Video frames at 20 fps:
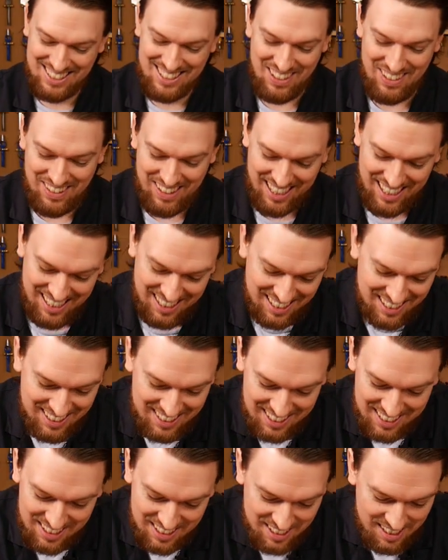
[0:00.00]
Sorry.
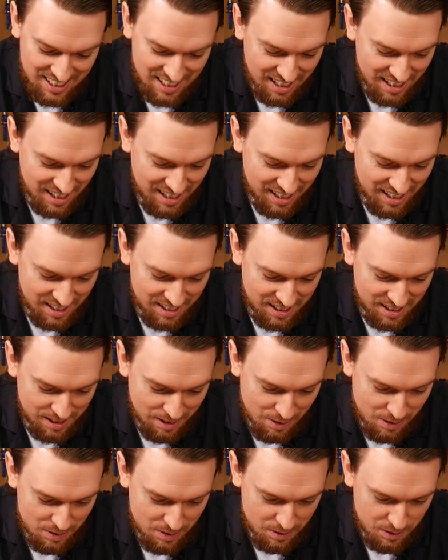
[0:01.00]

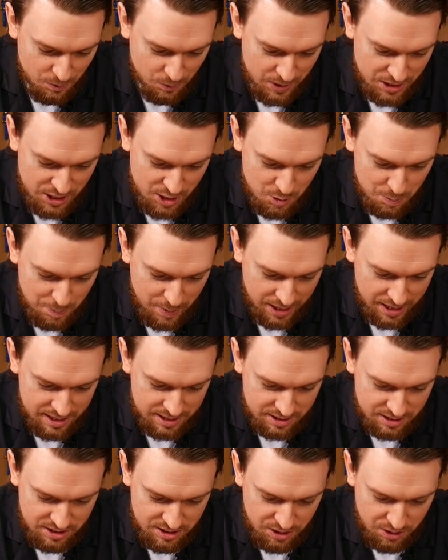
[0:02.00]
Uh, which is
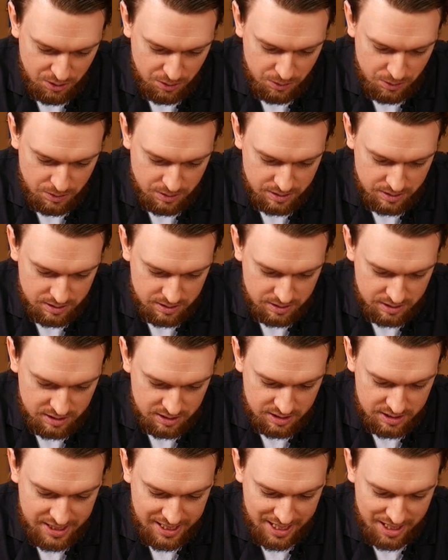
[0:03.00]
better to
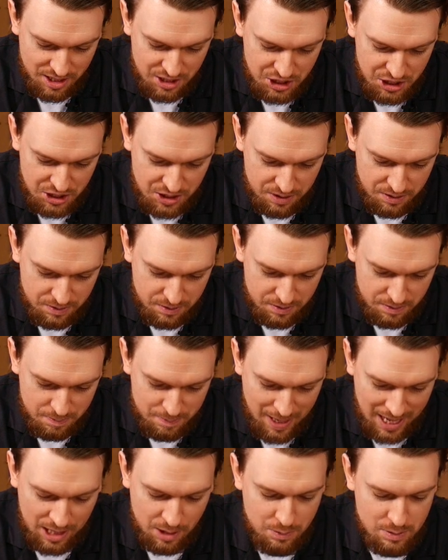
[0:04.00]
stitch
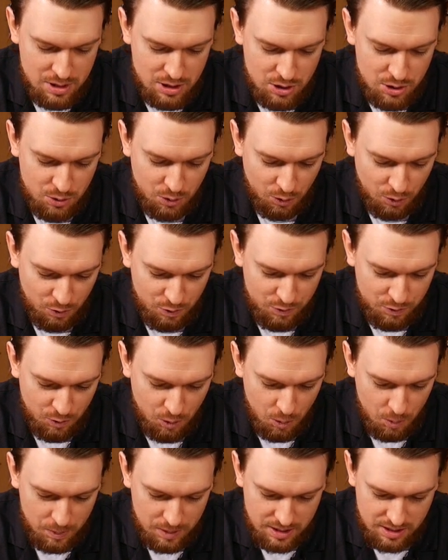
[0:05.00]
backwards or
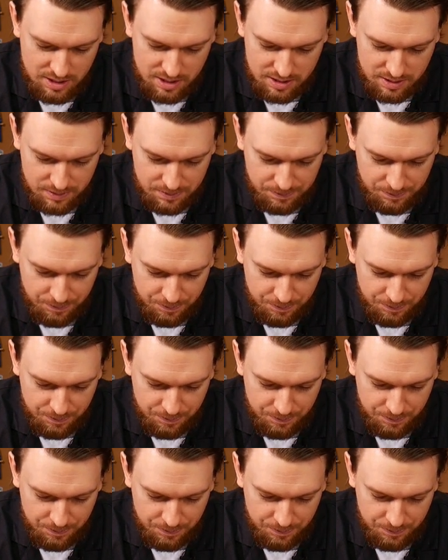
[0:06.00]
forwards?